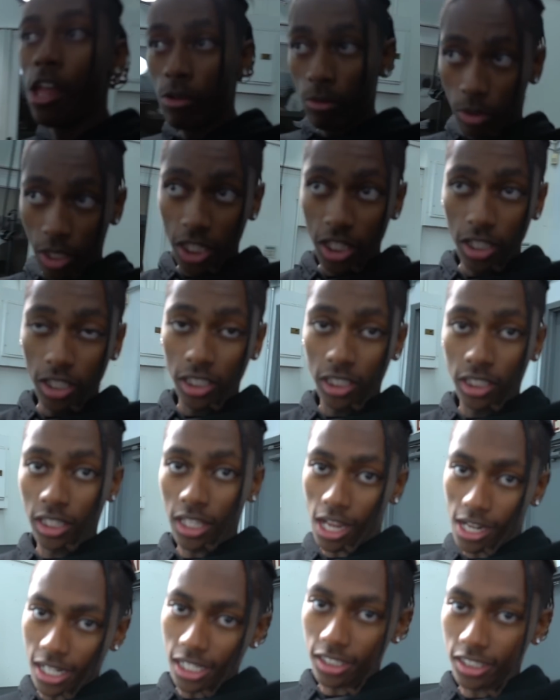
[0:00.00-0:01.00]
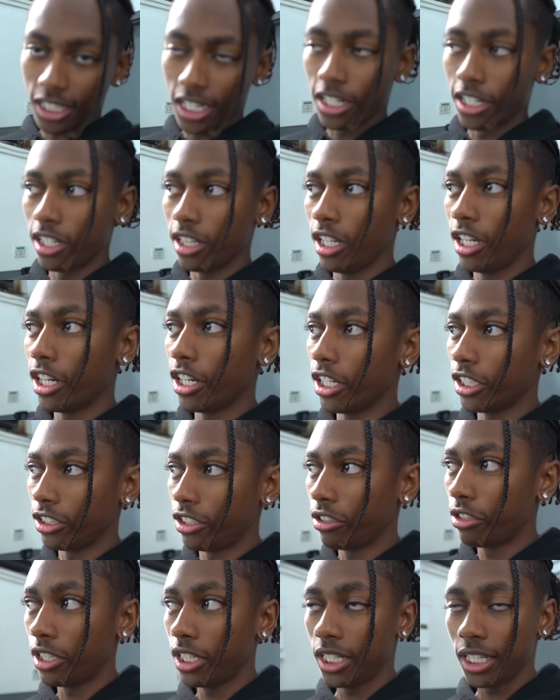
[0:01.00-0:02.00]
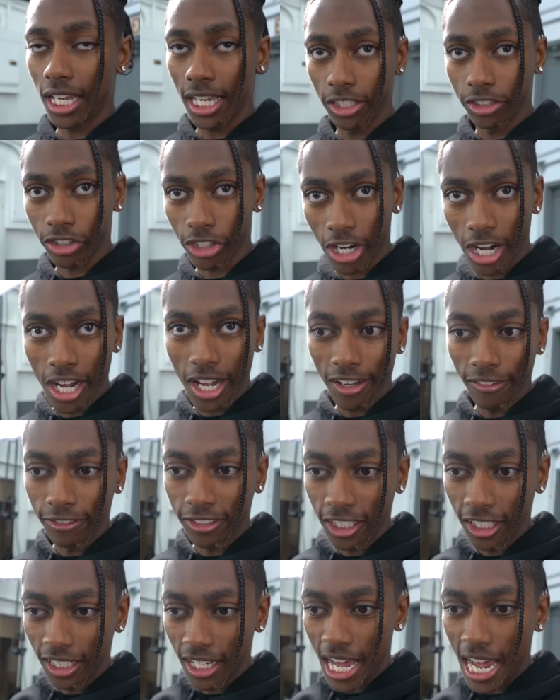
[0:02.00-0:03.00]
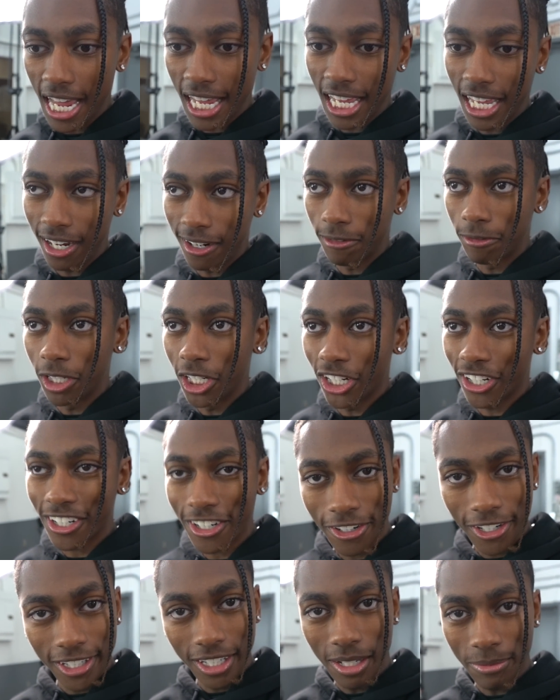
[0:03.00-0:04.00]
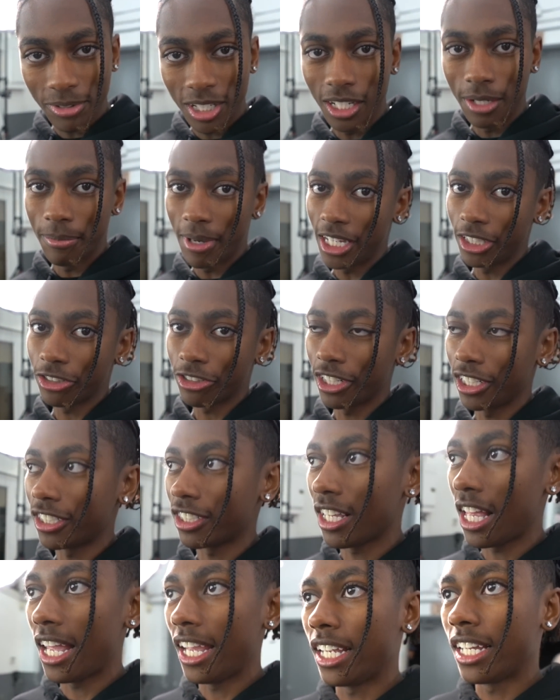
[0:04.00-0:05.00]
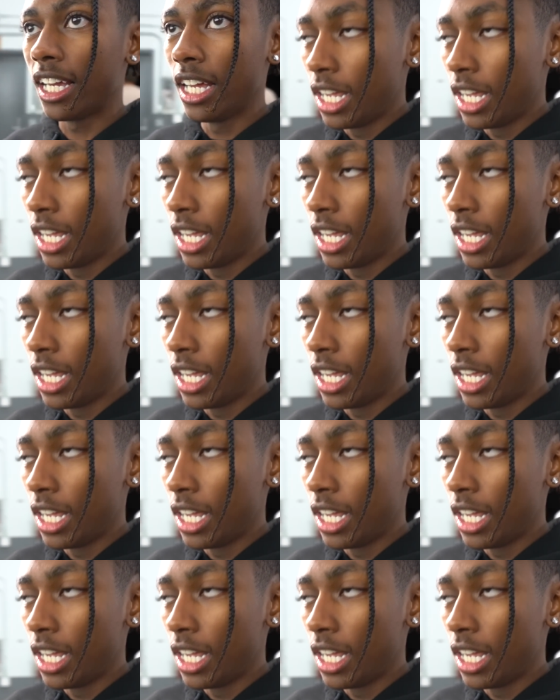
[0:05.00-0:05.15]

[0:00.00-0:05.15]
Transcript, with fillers: We, like I said earlier, are doing a drive tonight, and we are going up to the Matrix, like